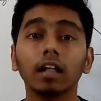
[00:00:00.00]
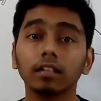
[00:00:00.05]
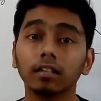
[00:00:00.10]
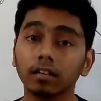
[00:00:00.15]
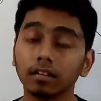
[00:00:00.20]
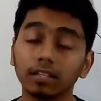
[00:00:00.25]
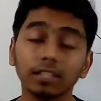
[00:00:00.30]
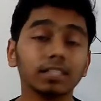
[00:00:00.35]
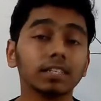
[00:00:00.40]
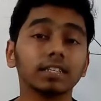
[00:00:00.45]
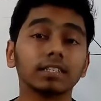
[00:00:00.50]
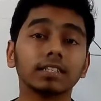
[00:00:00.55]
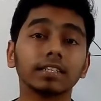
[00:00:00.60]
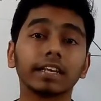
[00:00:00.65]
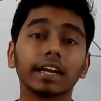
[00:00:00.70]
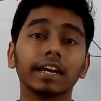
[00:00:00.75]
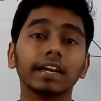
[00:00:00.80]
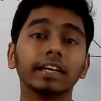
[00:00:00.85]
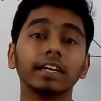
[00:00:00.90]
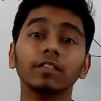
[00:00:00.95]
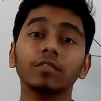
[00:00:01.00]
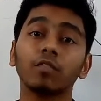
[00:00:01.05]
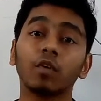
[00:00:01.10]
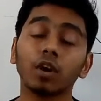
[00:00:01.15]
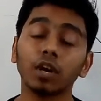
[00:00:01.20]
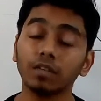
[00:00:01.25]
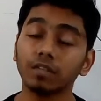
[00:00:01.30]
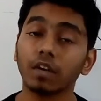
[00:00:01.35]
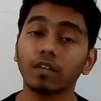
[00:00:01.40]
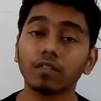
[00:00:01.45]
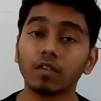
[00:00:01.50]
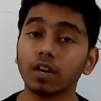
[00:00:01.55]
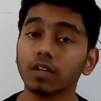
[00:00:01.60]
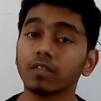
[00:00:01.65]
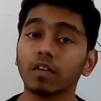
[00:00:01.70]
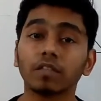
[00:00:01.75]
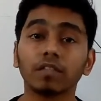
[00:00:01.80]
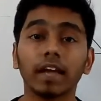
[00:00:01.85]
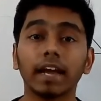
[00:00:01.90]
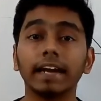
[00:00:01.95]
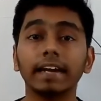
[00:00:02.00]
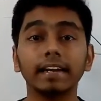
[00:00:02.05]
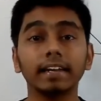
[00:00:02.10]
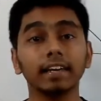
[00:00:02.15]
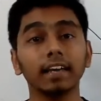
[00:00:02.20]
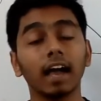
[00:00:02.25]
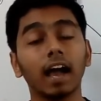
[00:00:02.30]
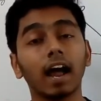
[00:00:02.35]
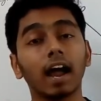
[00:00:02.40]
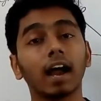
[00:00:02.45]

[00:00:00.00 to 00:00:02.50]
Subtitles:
30 60 90, 45 45 90,